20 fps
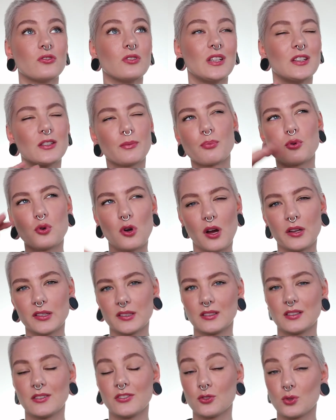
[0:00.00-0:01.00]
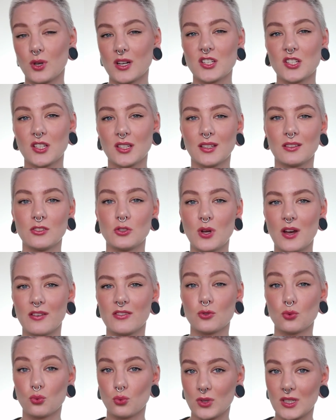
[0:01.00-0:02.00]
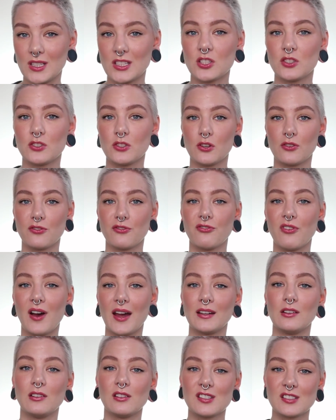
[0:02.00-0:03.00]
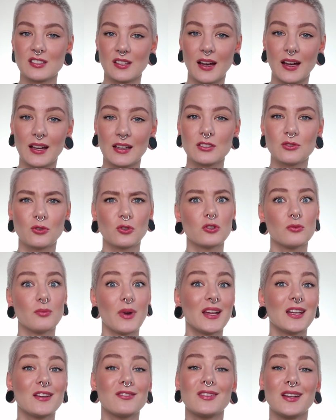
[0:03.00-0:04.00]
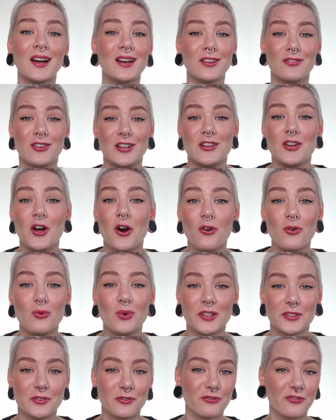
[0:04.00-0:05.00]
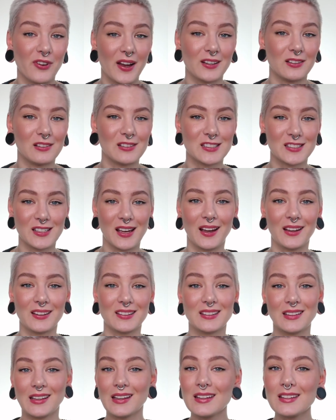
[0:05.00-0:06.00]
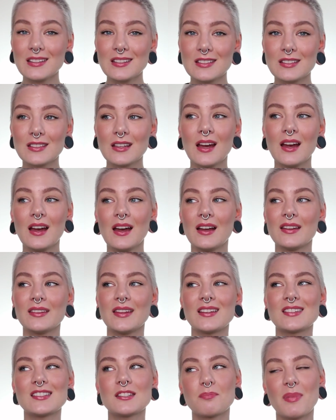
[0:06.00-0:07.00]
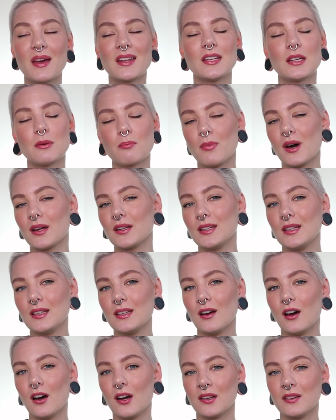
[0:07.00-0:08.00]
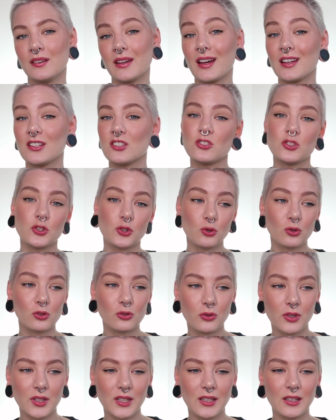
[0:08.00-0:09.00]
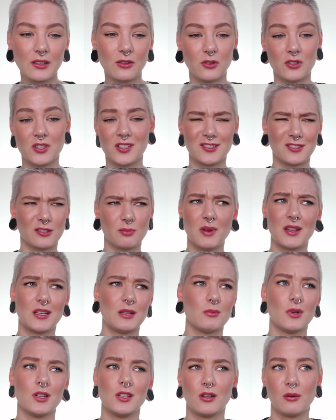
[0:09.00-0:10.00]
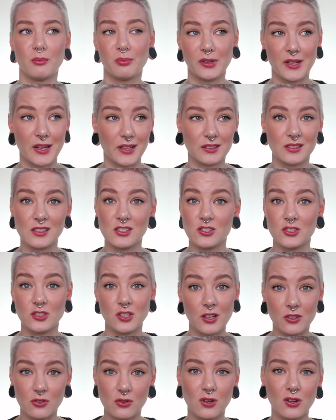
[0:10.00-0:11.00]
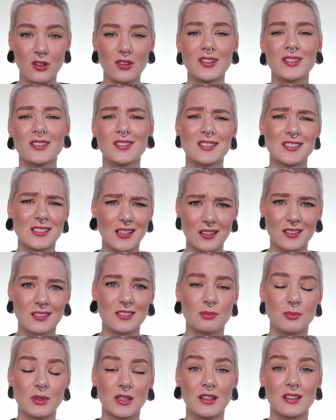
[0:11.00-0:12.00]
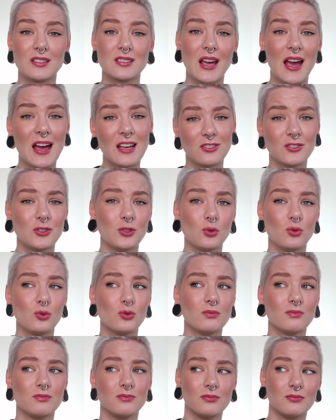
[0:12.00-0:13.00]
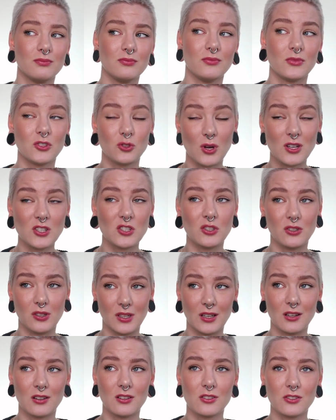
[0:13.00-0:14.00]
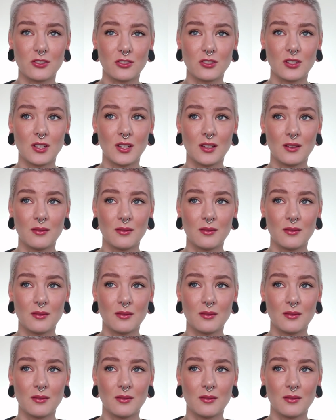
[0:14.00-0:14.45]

in the process of stretching and you haven't reached your final size, or you might even not even know what your final size is. Then spending money on nice jewelry or just spending money on plugs in general sucks, because as you stretch your ears,